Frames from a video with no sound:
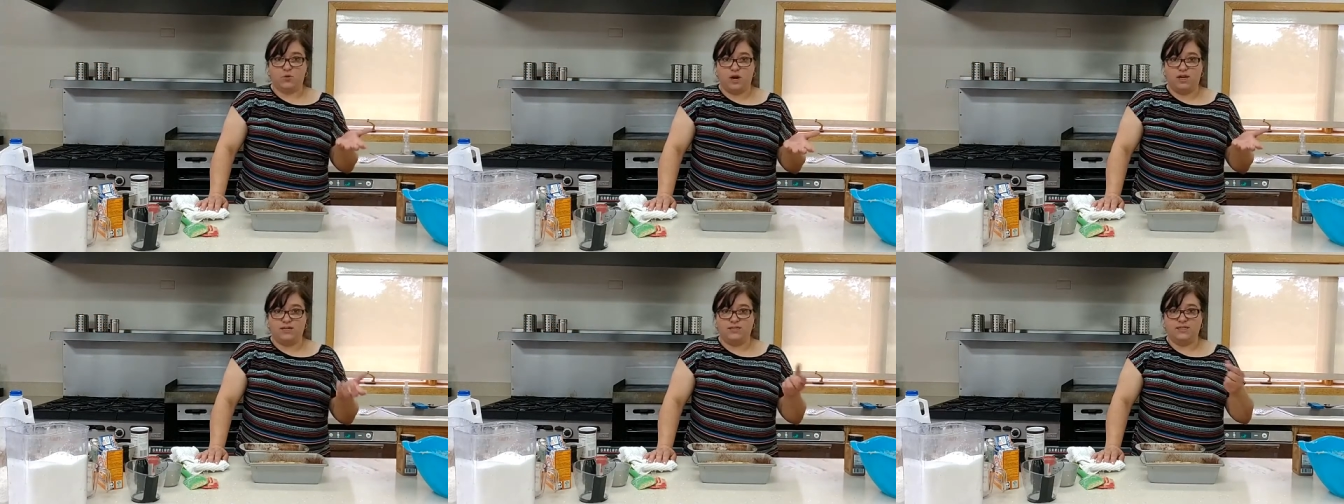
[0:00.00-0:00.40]

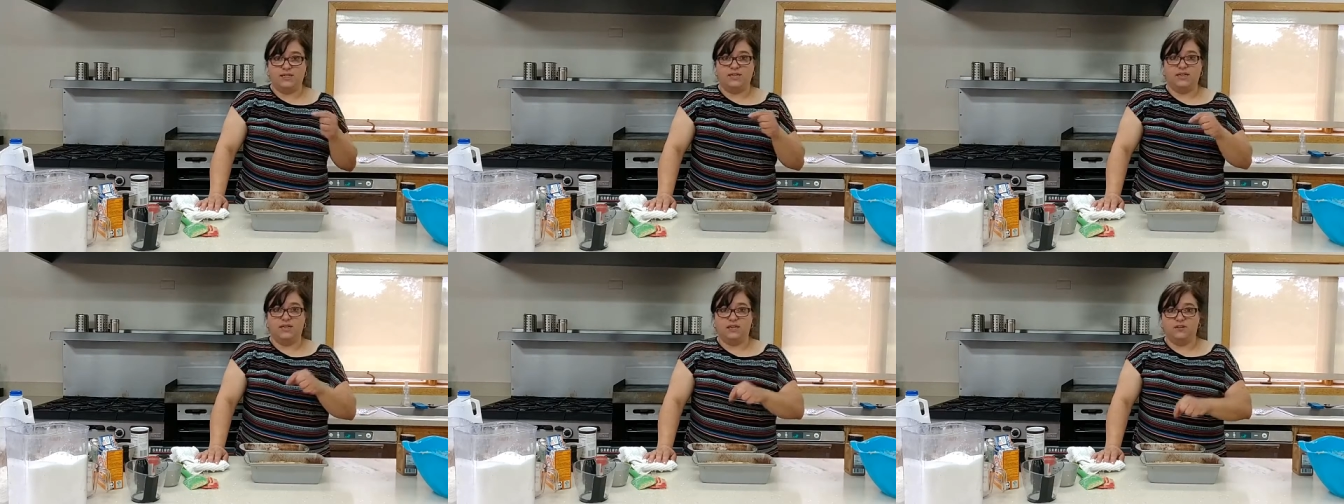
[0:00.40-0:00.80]

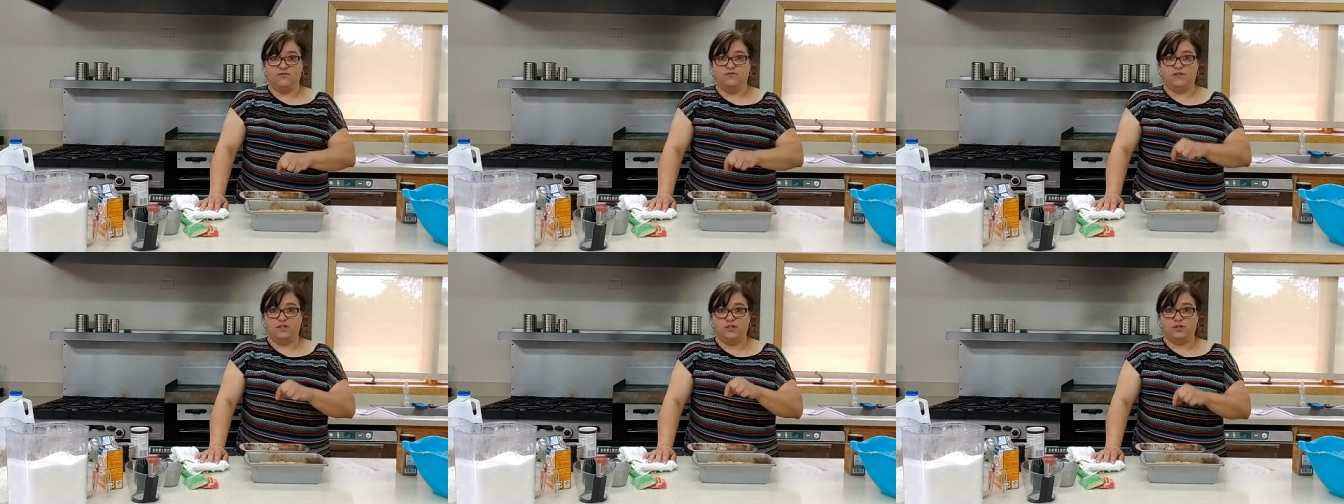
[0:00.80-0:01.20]
rising and
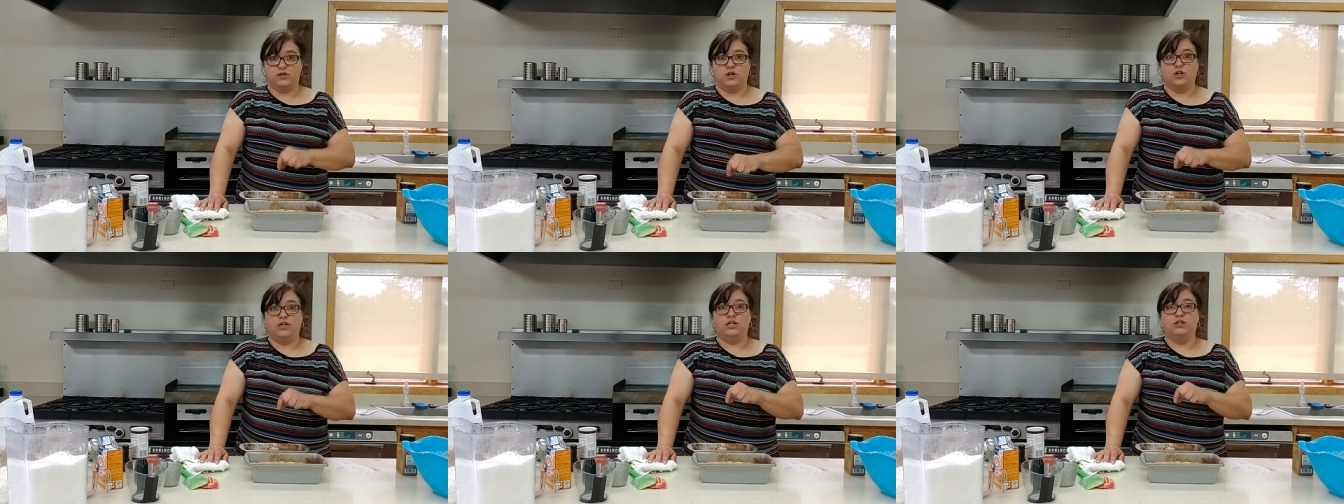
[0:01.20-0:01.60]
if it's
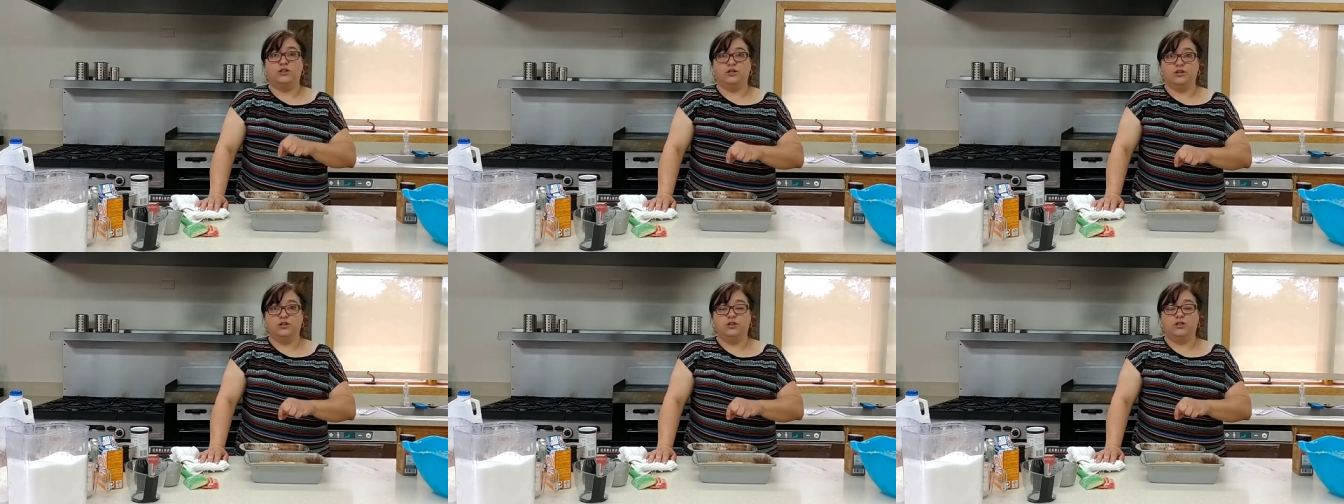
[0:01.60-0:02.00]
starting
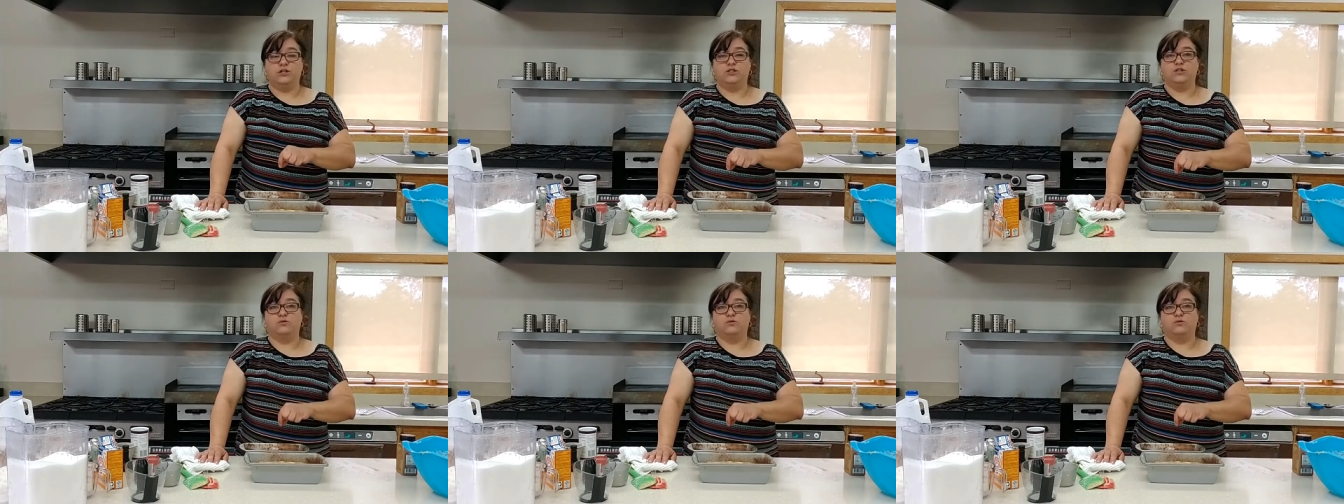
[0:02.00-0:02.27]
to cook.